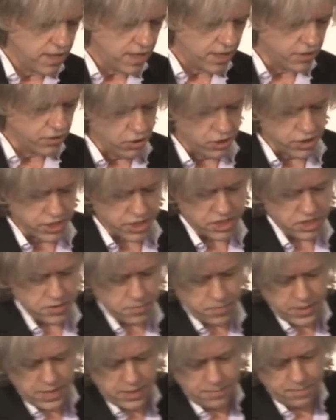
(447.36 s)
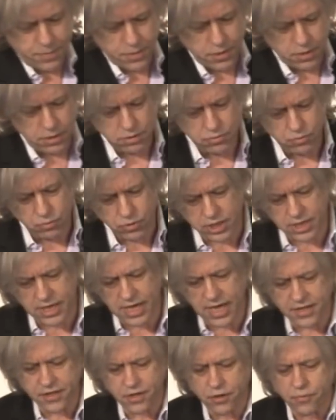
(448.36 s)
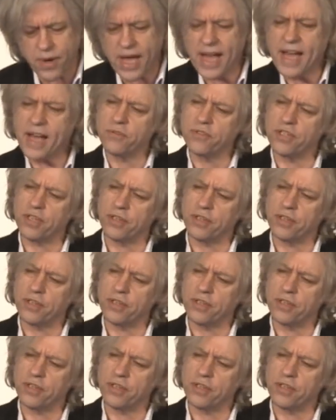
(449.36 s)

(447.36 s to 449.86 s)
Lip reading: And all these people would gather around.